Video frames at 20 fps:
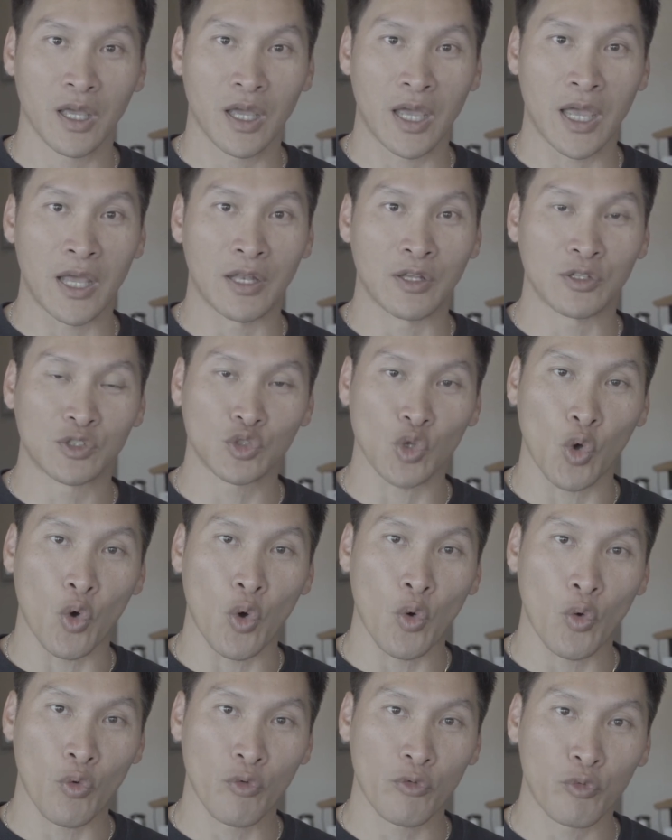And
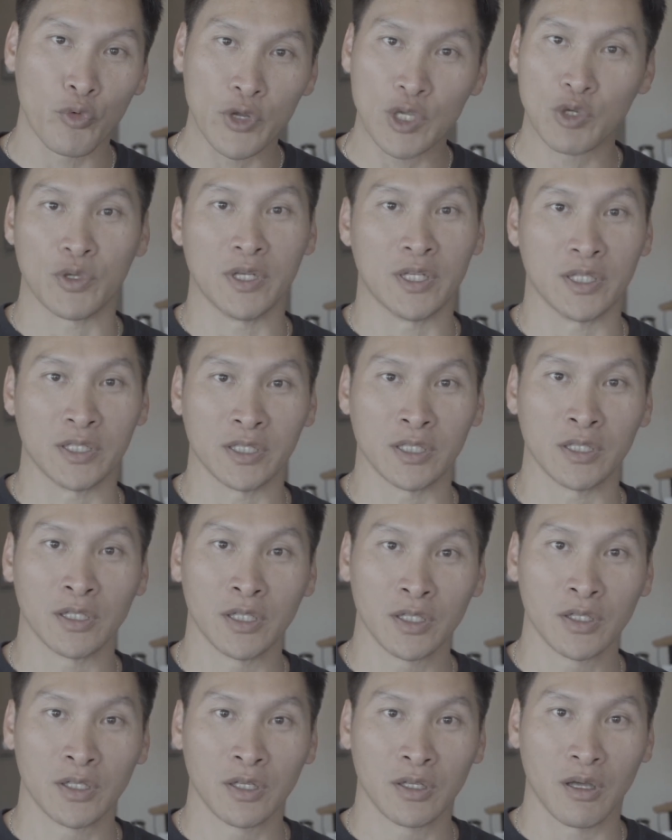so frequently
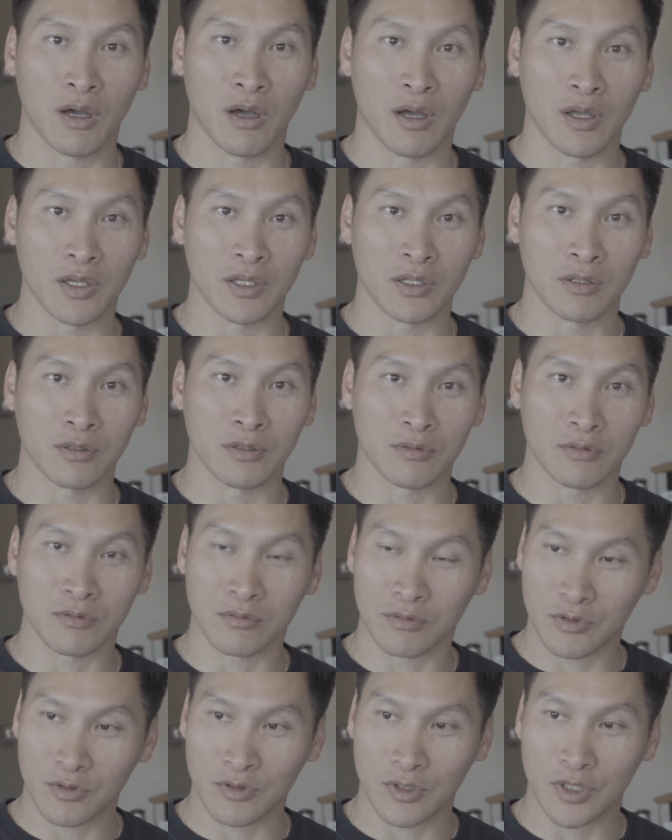
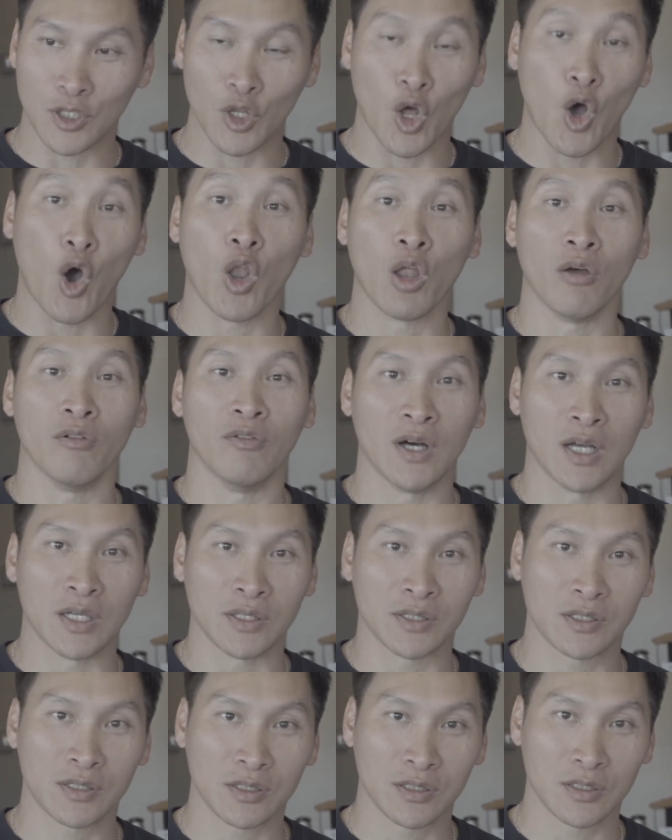in all of
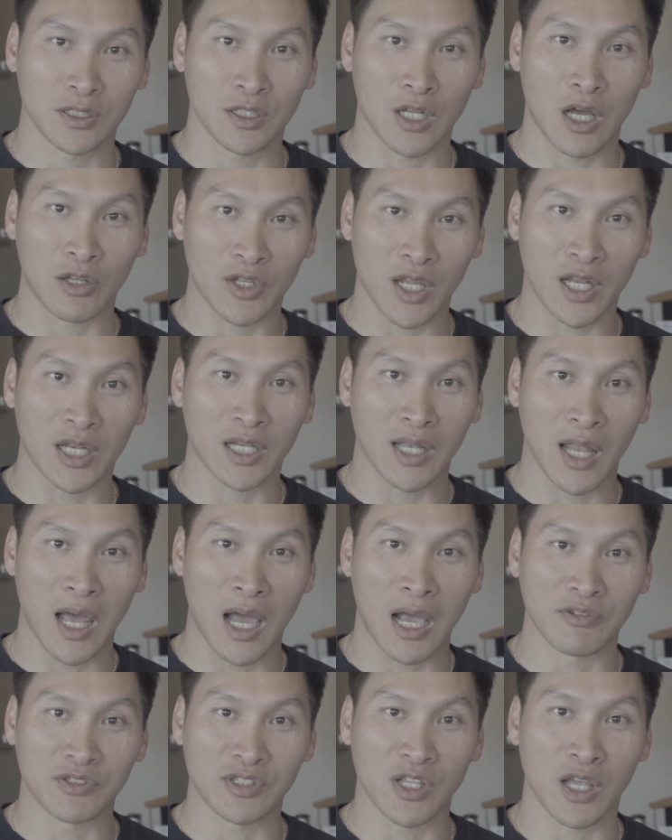us, in our daily
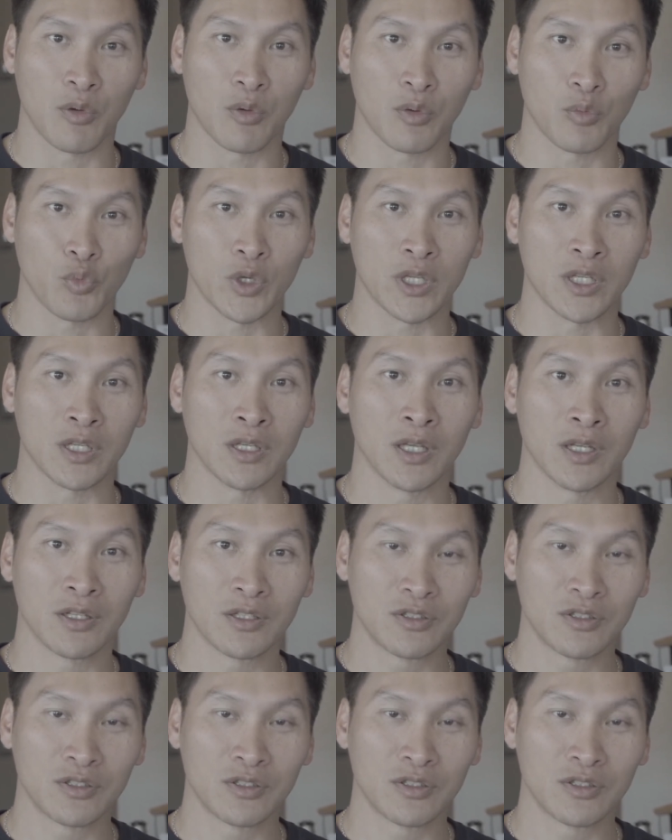lives, that we